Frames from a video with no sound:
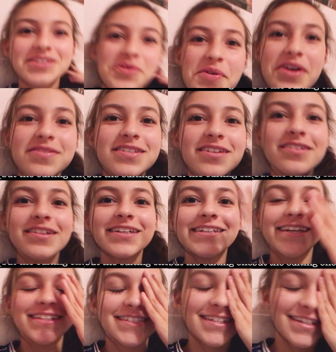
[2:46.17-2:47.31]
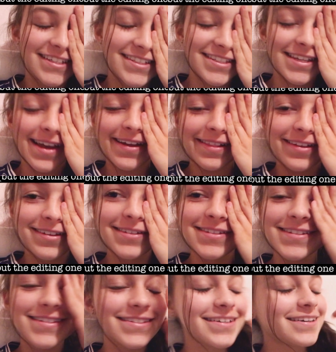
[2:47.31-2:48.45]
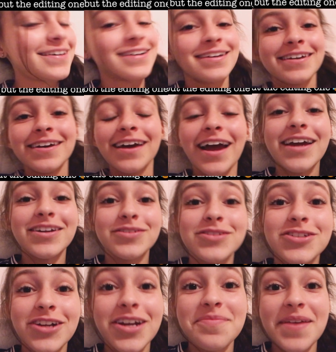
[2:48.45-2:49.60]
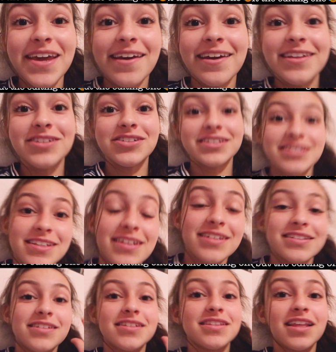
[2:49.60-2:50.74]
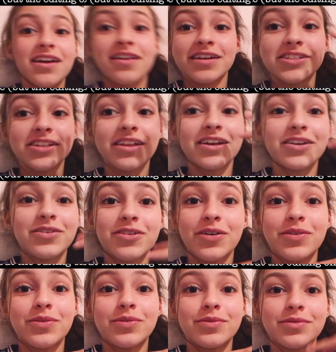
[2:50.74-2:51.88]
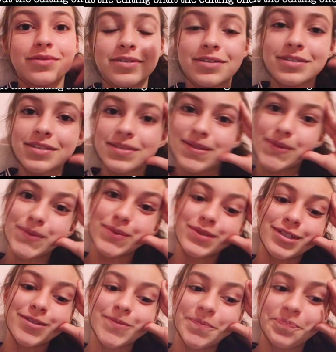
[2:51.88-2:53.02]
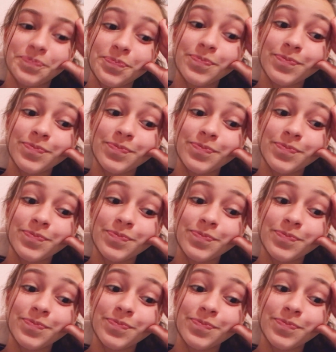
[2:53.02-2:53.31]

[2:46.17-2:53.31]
so I was literally dancing in silence. I was trying to make it interesting, just thought I should let you know. So I'm